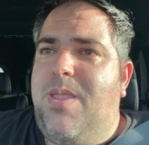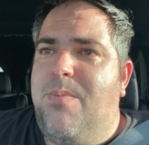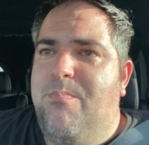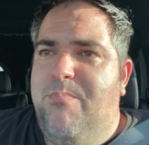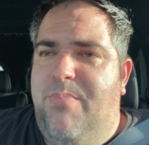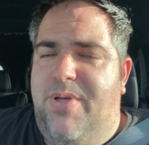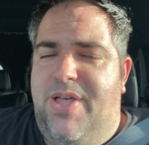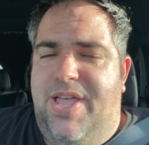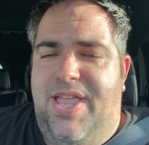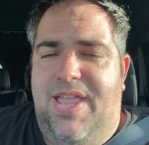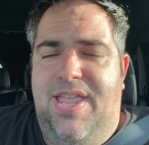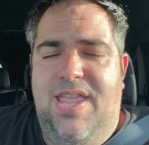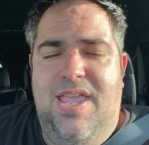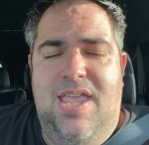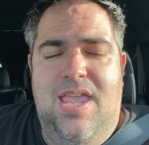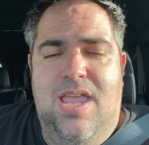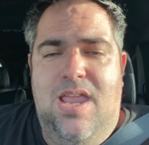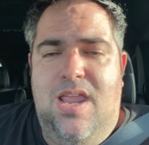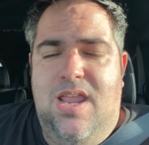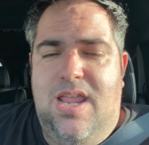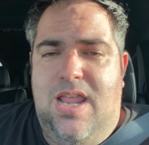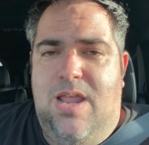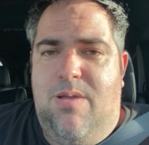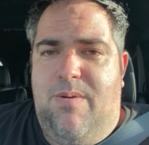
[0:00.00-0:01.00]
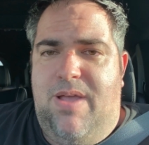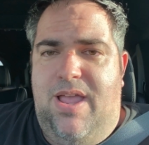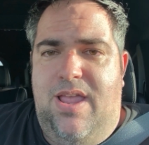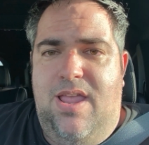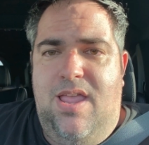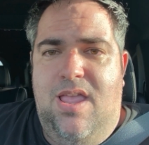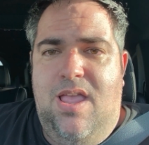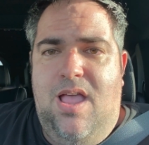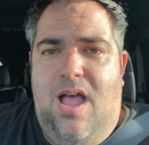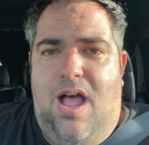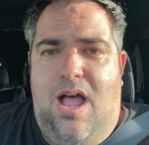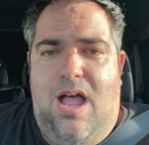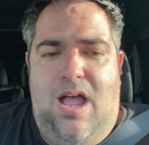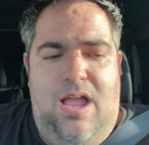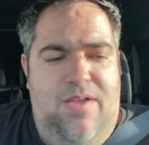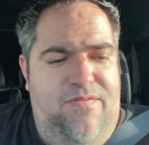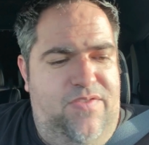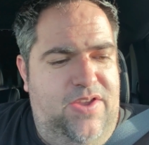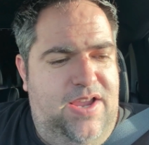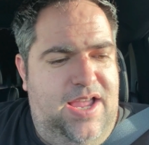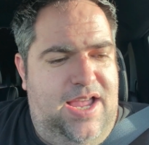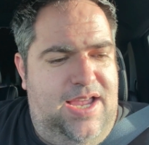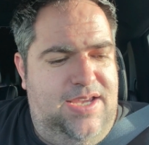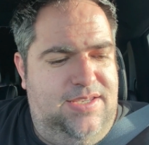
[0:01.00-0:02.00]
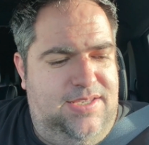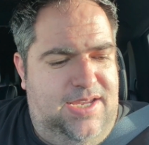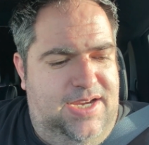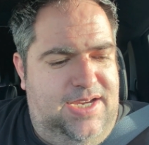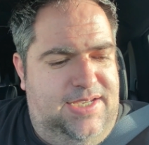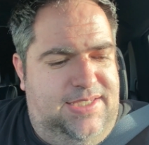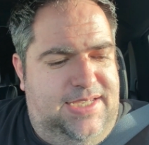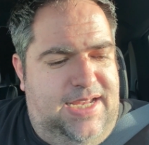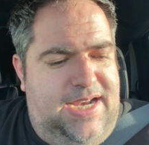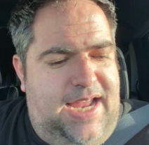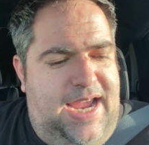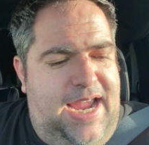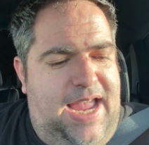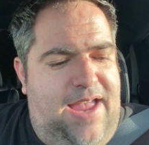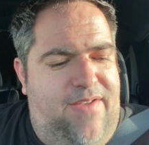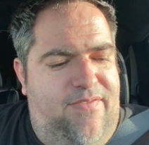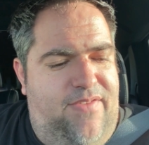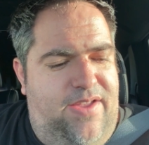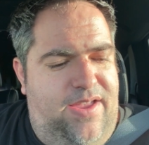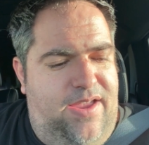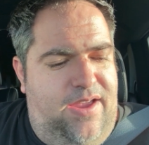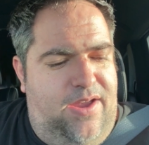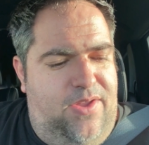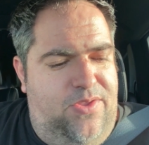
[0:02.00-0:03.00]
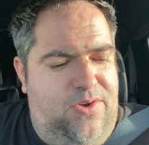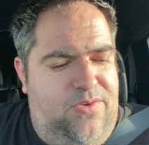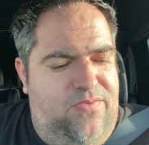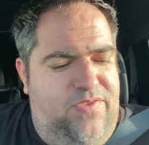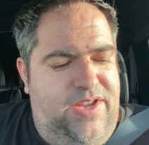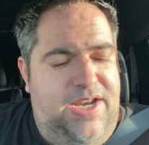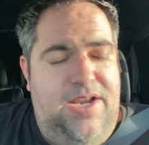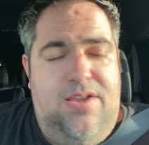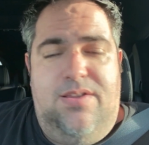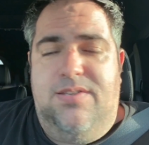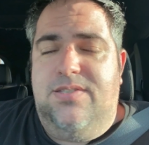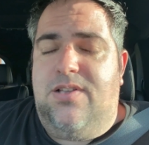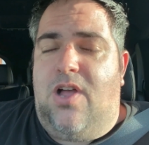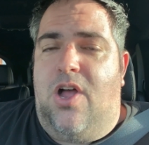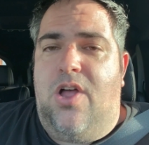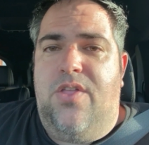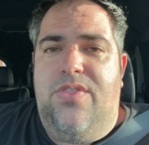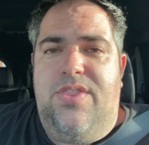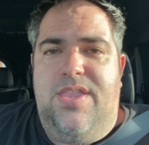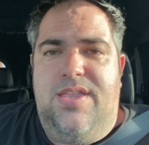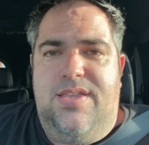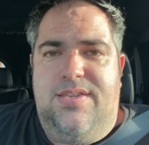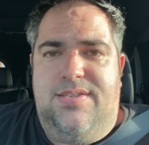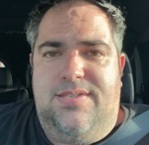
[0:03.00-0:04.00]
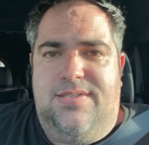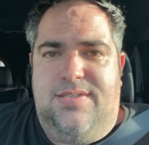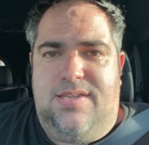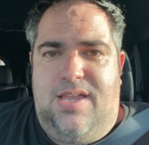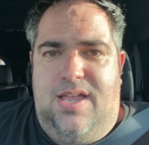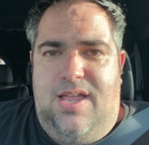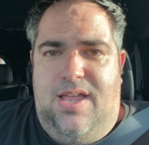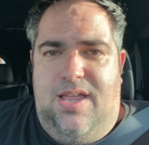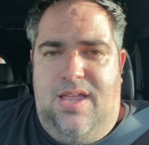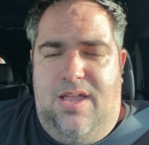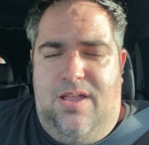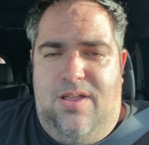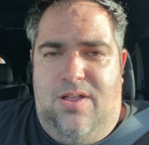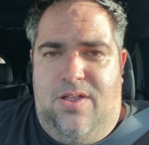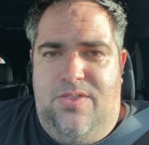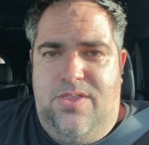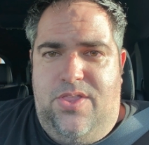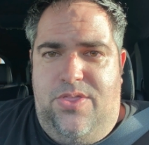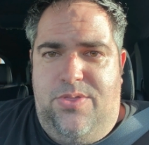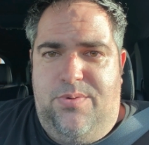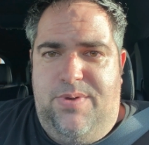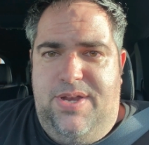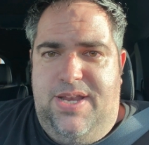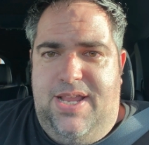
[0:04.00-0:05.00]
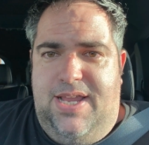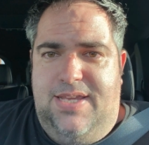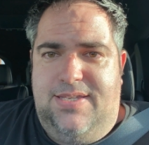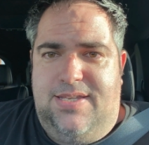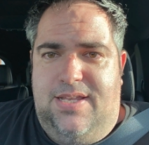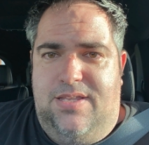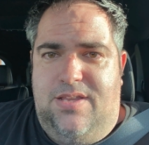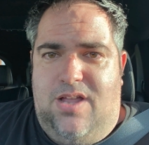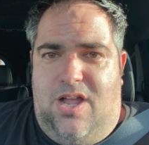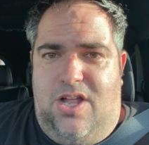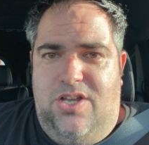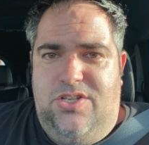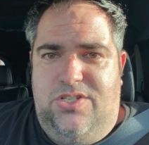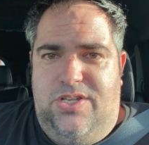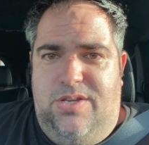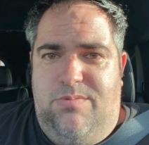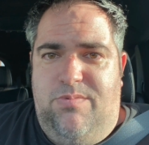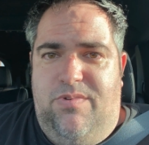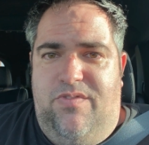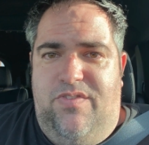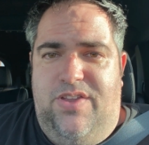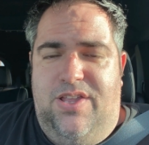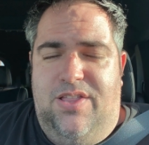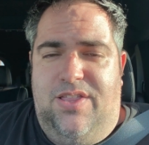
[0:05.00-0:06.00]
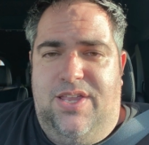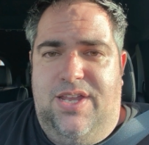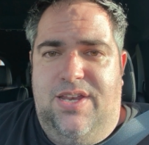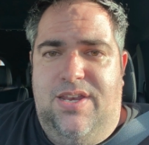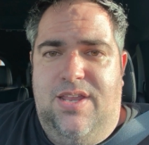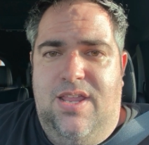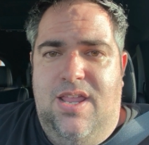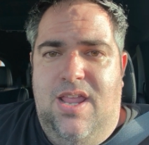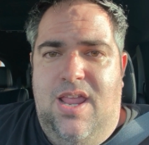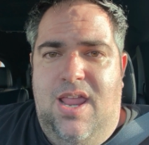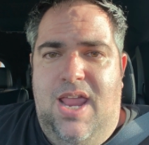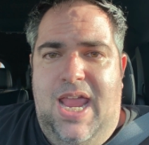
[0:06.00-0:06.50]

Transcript: But anyway, if you guys, like I said, I have other videos on this, on the 3 days that Dodge did revealing.